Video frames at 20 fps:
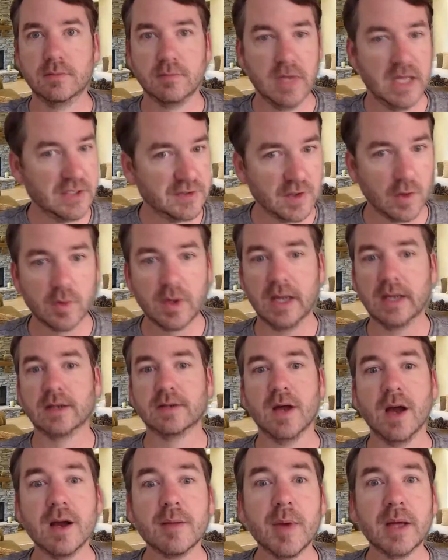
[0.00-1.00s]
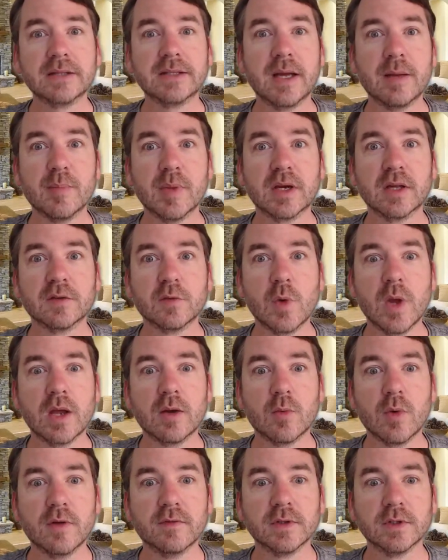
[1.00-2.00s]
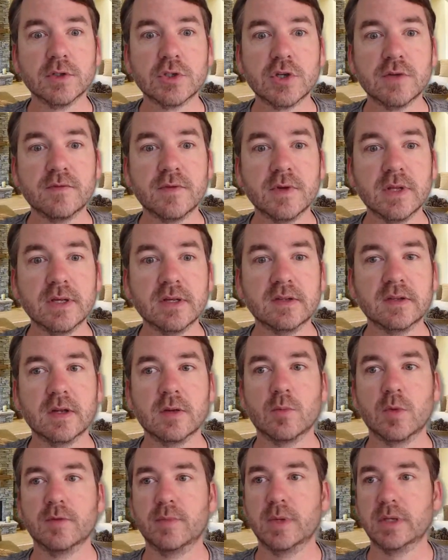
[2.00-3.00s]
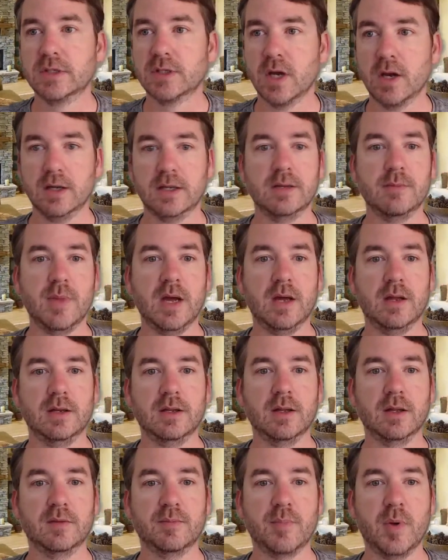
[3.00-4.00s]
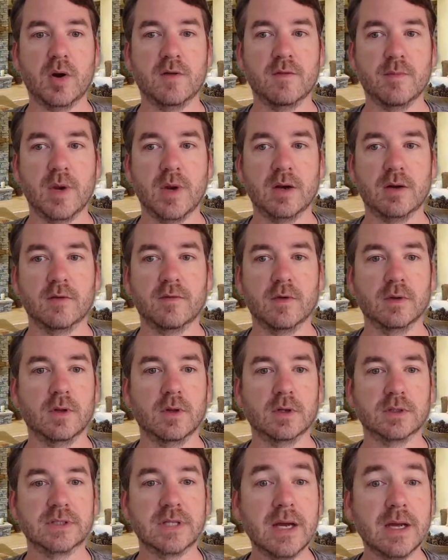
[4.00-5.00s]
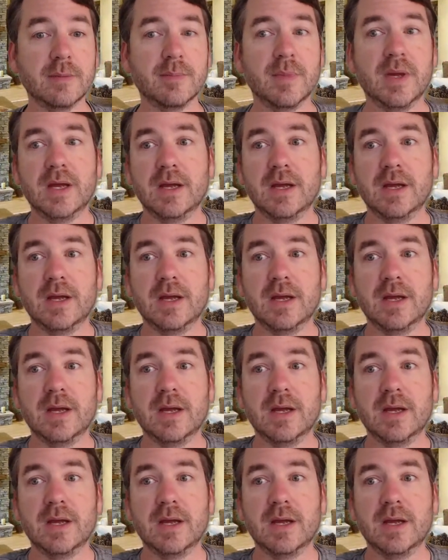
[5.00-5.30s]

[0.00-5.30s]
It's okay to talk about that because we had a revolution for this, and we've been talking about it as part of America for a long time.